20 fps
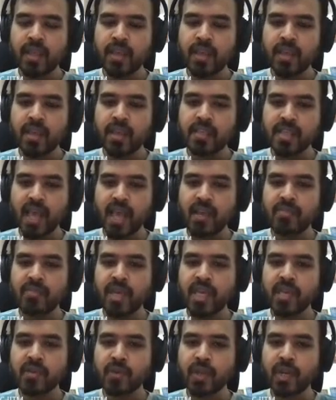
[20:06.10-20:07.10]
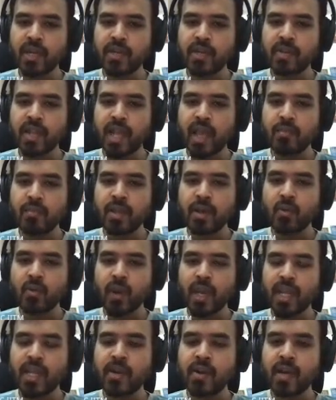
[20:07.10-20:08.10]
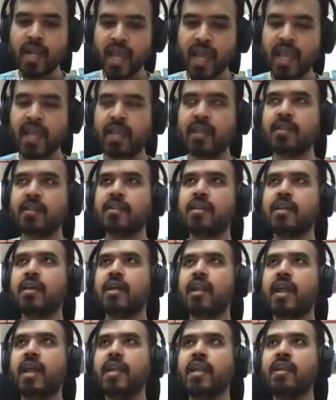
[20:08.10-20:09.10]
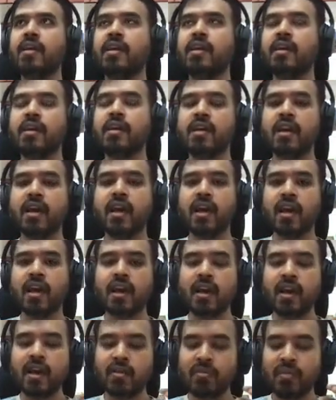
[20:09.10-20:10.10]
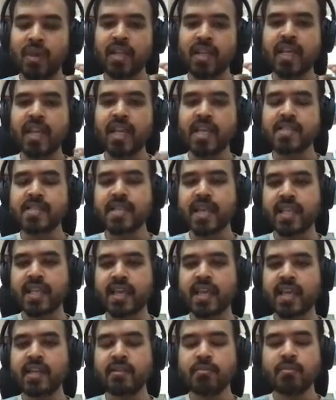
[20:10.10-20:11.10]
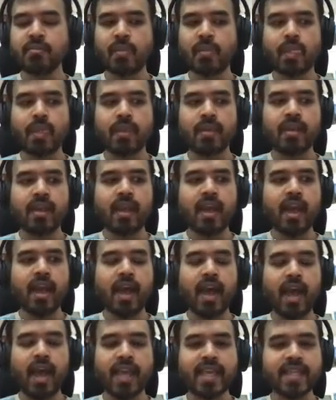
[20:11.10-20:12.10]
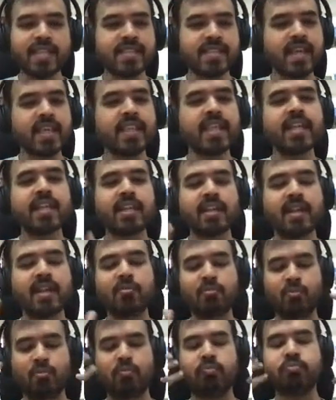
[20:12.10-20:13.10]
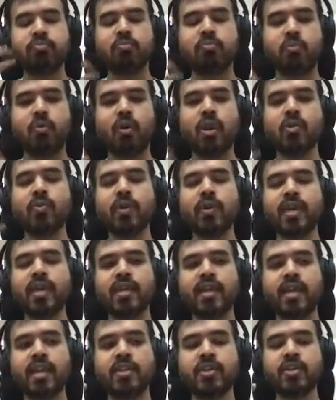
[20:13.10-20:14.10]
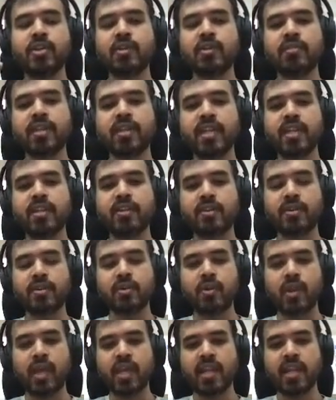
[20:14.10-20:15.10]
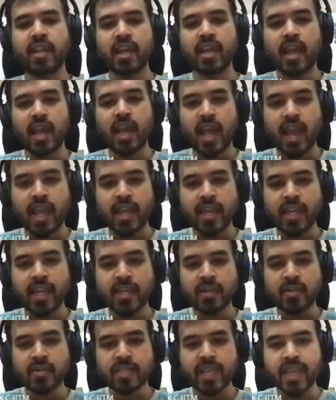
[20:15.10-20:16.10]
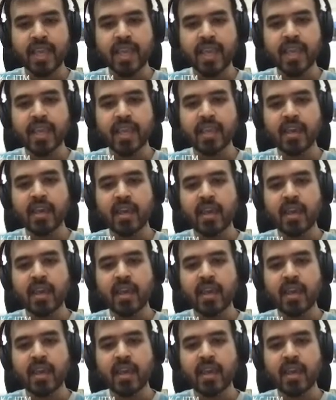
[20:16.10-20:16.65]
is alpha equivalent to lambda y dot n, right? When can I say that? I can say that, what do I intuitively need to do, right? I need to say,